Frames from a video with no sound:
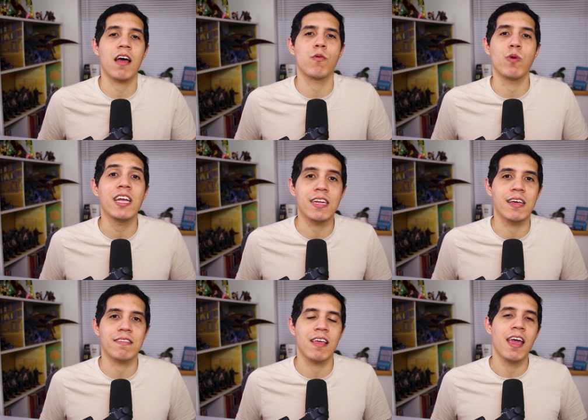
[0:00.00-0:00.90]
not a
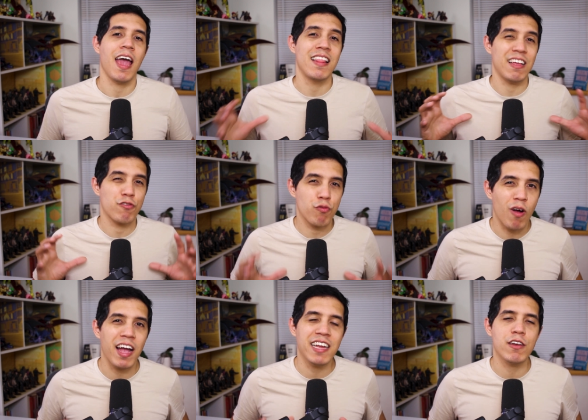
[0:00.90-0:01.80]
weakness, and that
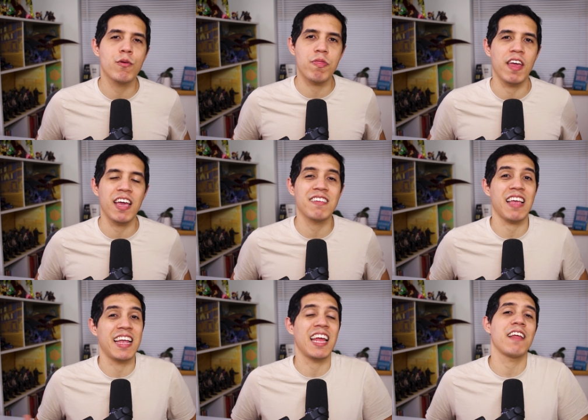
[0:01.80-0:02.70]
trying new things
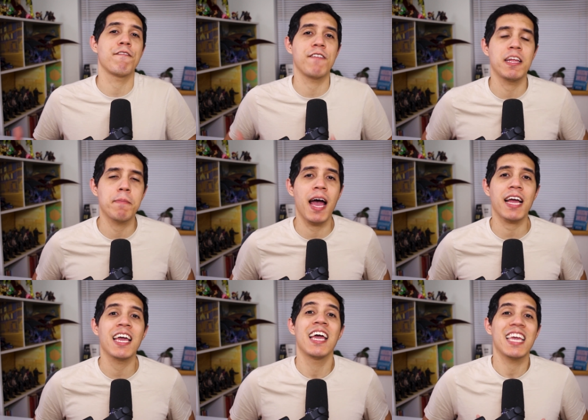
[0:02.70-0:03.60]
and getting feedback